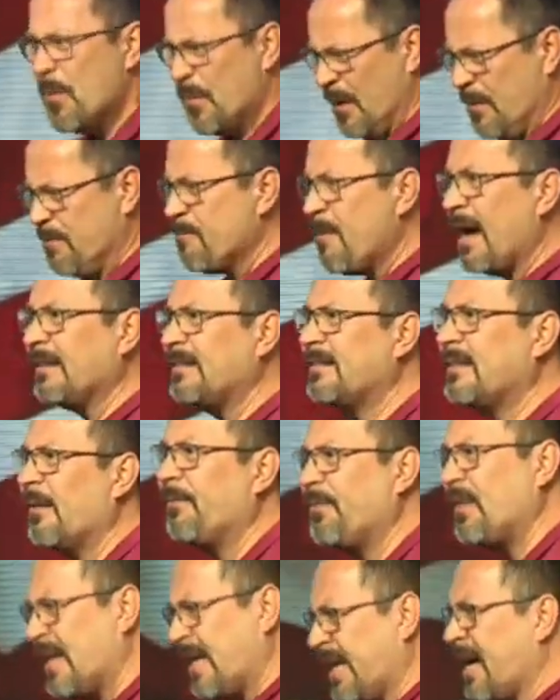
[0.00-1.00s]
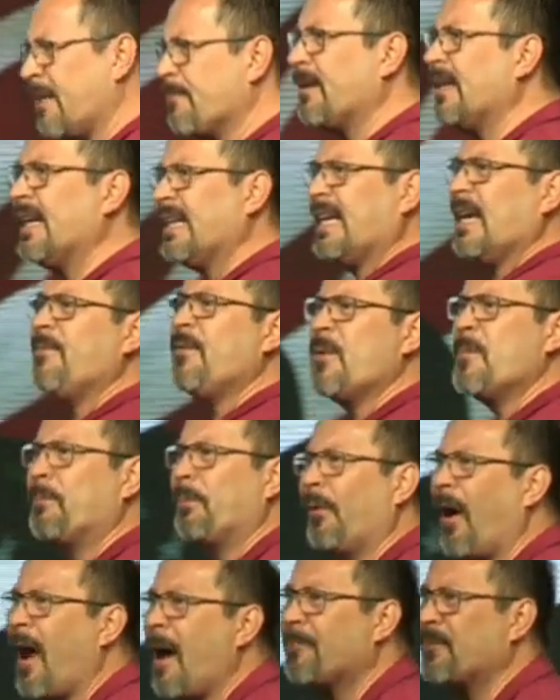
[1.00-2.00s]
with my stuff thinking I'm going to give you
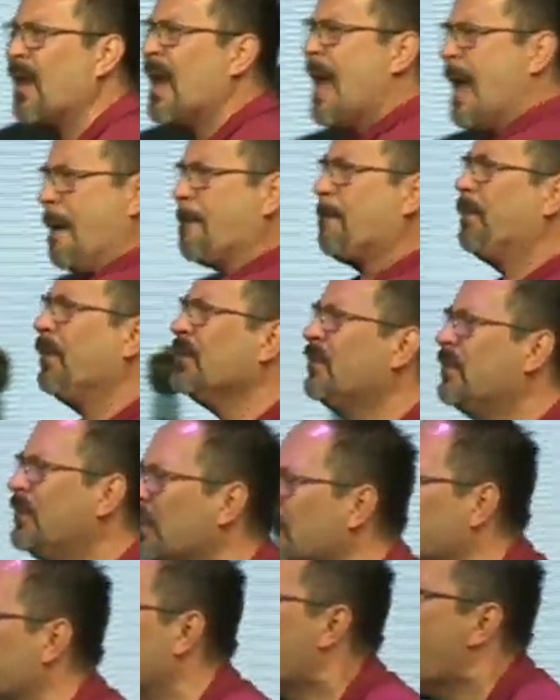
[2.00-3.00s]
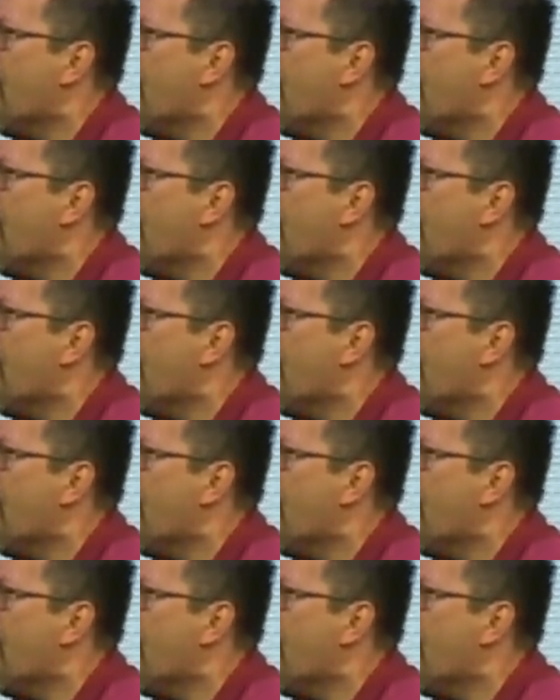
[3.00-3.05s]
props and position